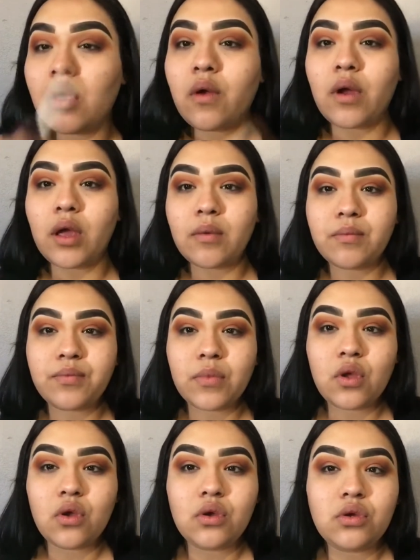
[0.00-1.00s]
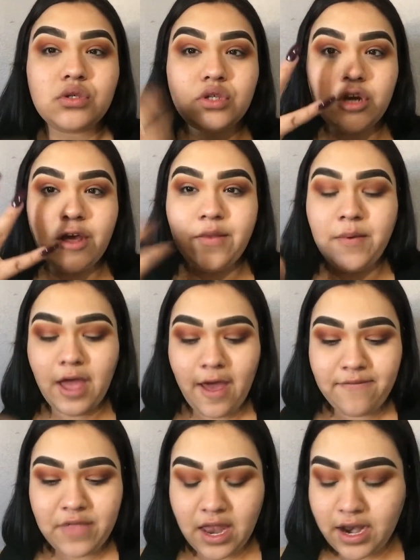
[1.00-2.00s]
Alright, so now that we
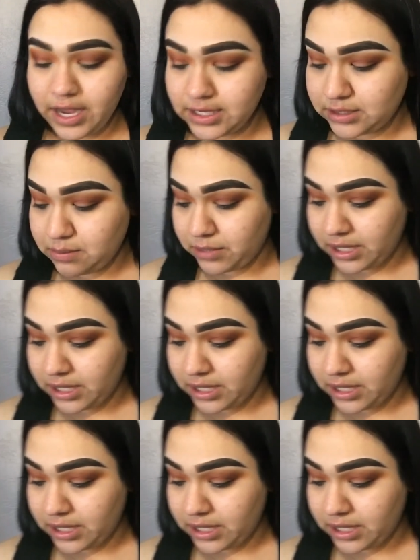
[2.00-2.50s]
have that nice and